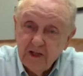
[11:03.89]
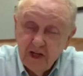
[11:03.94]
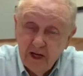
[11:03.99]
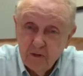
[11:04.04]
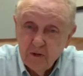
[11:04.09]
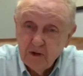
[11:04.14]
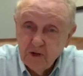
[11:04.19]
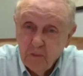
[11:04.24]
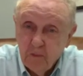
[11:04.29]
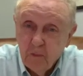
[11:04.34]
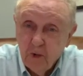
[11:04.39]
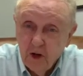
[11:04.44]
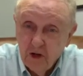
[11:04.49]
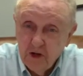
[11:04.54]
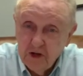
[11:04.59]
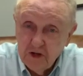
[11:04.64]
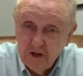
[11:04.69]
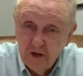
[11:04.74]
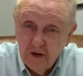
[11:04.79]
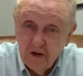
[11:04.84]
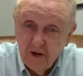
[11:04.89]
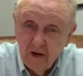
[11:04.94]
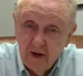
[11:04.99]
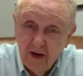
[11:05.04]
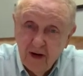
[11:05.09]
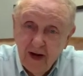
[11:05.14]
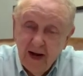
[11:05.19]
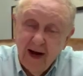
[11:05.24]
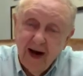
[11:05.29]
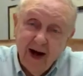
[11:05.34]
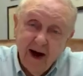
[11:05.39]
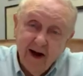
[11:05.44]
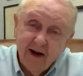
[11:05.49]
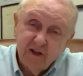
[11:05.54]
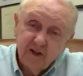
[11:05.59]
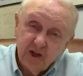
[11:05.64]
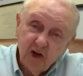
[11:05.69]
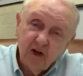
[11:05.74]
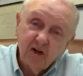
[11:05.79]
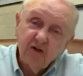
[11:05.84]
He was a prisoner. Our
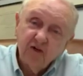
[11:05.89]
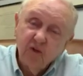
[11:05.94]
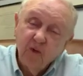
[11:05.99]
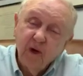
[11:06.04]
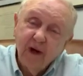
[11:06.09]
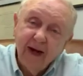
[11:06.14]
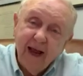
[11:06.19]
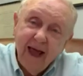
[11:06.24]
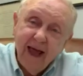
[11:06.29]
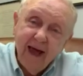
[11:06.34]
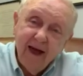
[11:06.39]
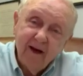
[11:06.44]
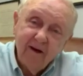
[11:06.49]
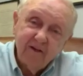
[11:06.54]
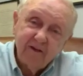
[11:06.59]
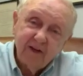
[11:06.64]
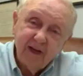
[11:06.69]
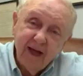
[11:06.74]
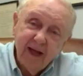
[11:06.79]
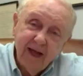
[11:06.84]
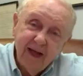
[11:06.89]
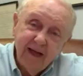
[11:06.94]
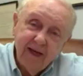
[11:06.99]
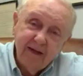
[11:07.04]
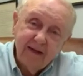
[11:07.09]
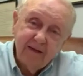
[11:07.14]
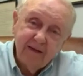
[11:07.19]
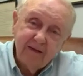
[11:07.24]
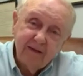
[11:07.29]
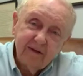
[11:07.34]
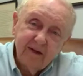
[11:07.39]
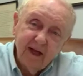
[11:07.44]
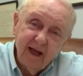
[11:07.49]
church went out and